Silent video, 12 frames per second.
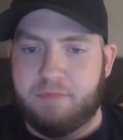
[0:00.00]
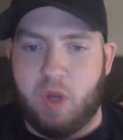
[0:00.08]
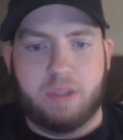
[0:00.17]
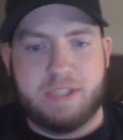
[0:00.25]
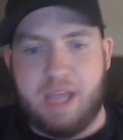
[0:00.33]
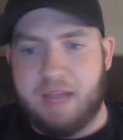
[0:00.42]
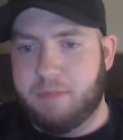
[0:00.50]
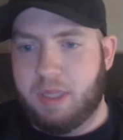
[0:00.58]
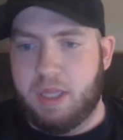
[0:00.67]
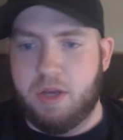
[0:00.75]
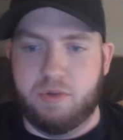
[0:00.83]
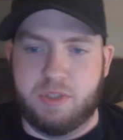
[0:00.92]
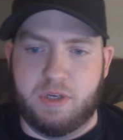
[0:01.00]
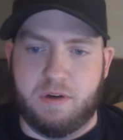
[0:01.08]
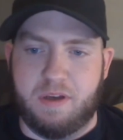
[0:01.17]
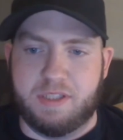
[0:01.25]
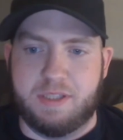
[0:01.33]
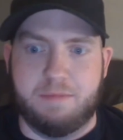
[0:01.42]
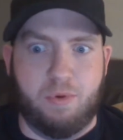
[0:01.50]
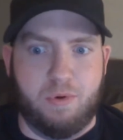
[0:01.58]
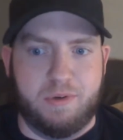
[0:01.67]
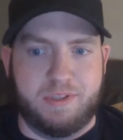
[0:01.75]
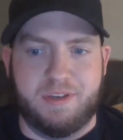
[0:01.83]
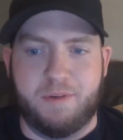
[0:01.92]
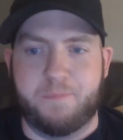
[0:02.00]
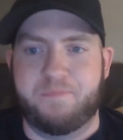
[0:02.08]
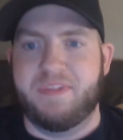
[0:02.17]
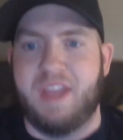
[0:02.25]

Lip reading: all-time lows across the board. So,